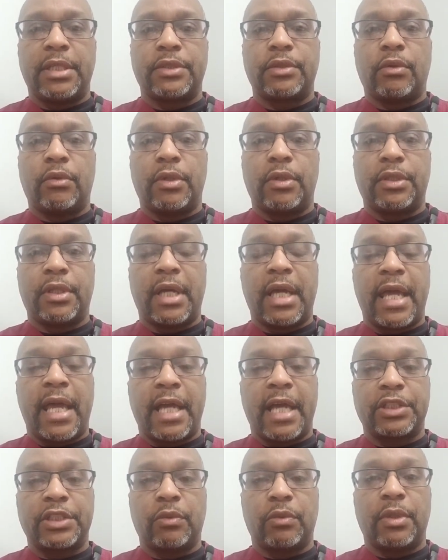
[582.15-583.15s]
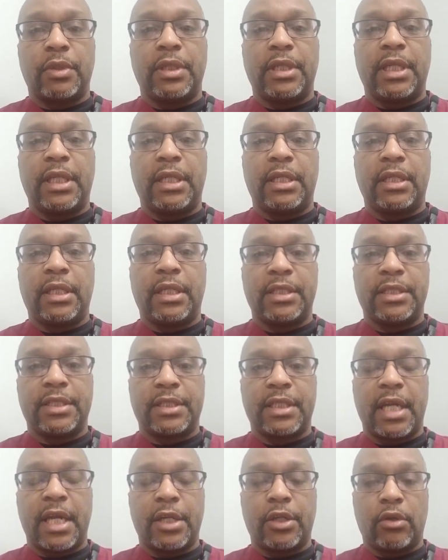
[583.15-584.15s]
on the actual need
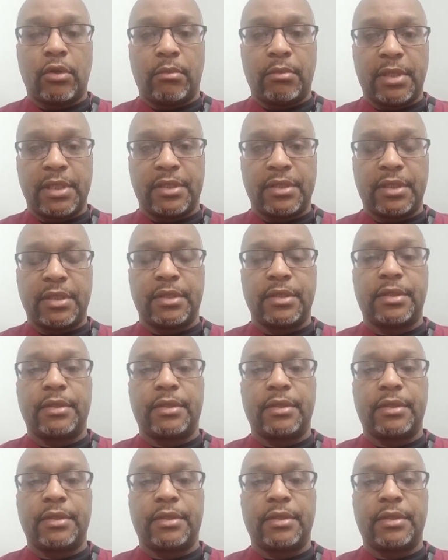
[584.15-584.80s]
inside your business.